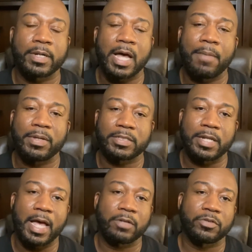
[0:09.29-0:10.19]
comics, and
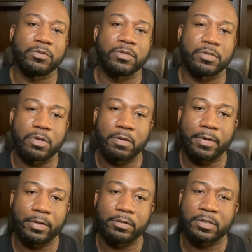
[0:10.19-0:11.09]
how-to
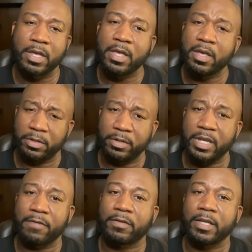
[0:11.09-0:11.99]
tutorials, you're
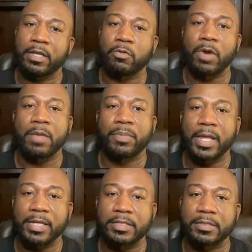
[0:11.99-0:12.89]
definitely in the right
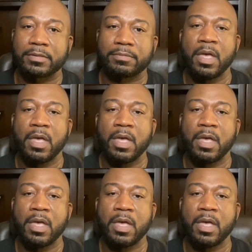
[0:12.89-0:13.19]
place.